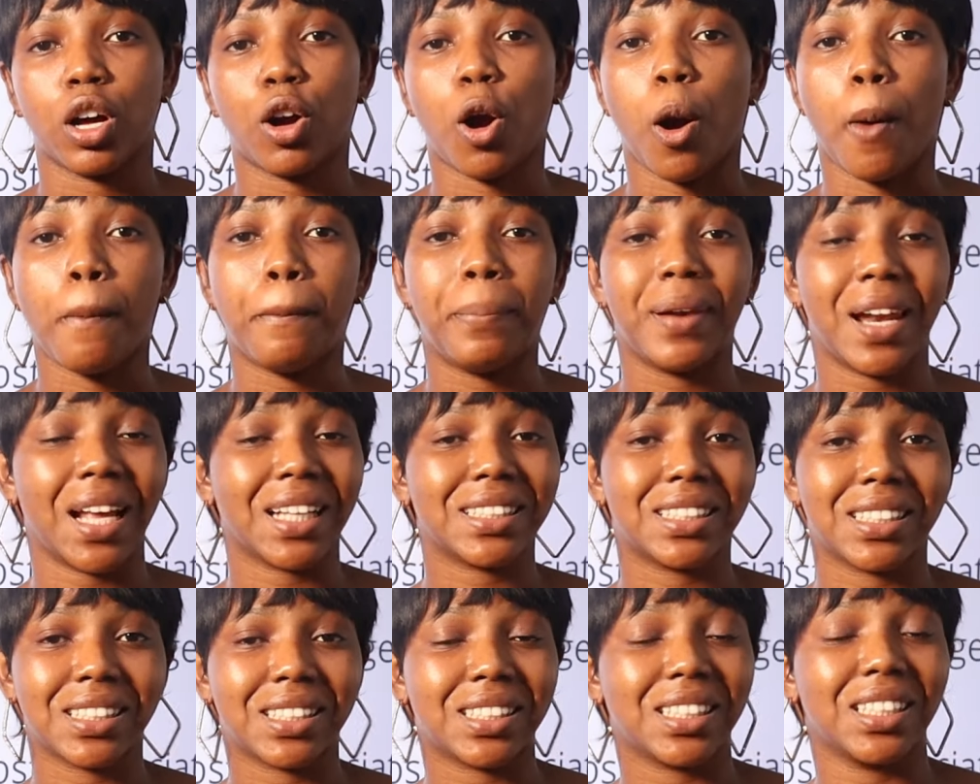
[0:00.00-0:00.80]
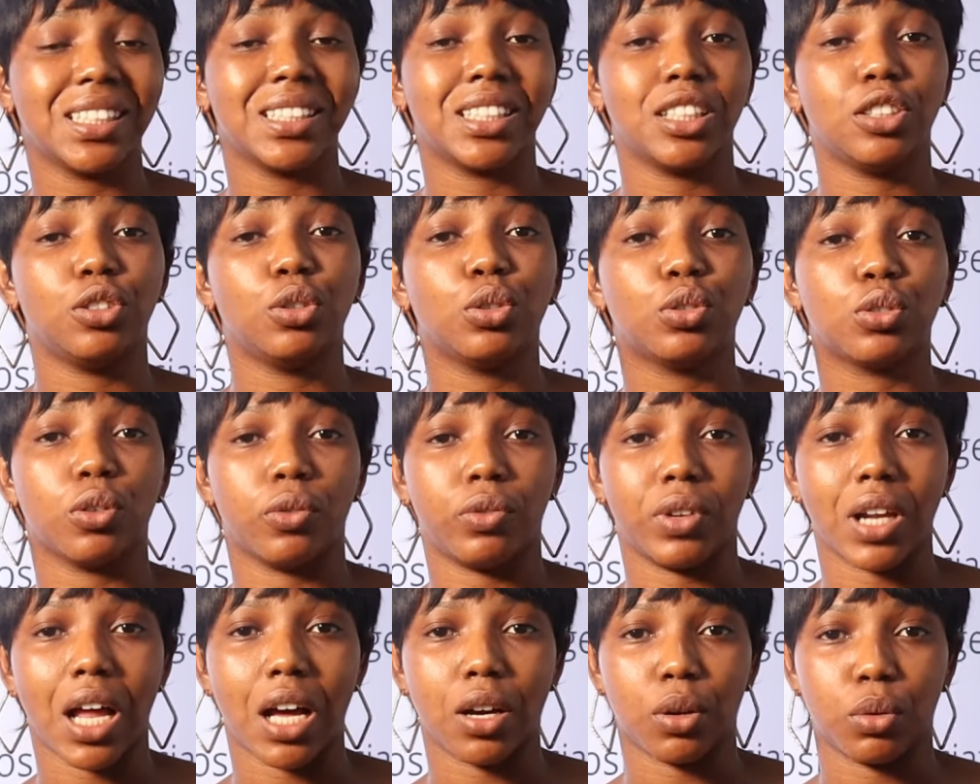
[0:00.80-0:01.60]
complexity in the use
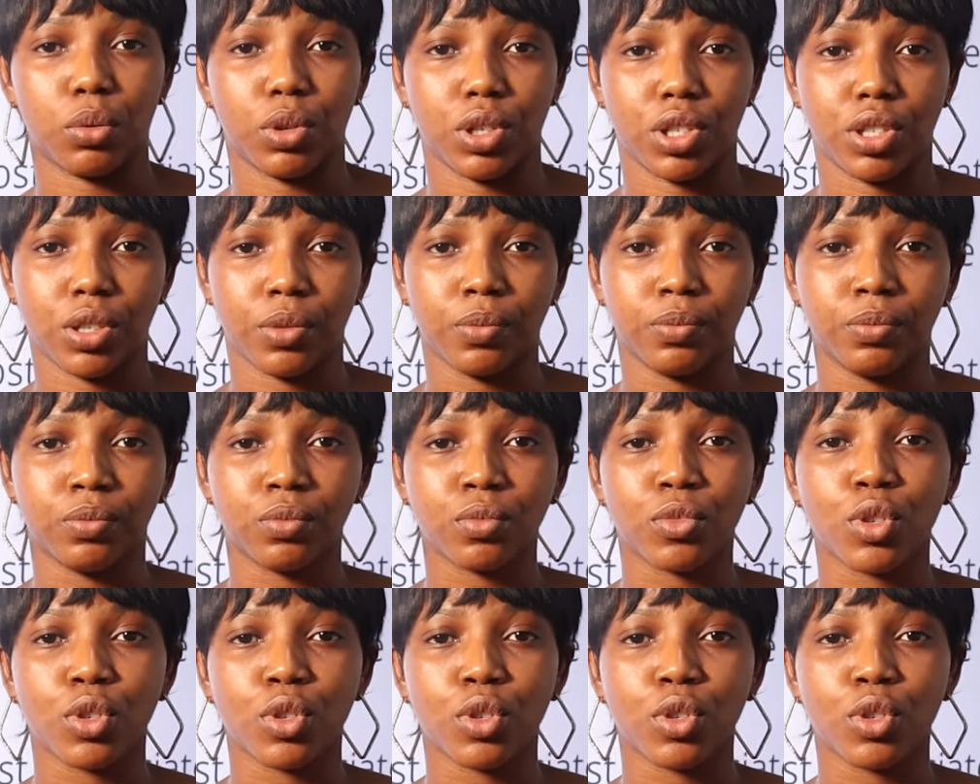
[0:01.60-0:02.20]
of language.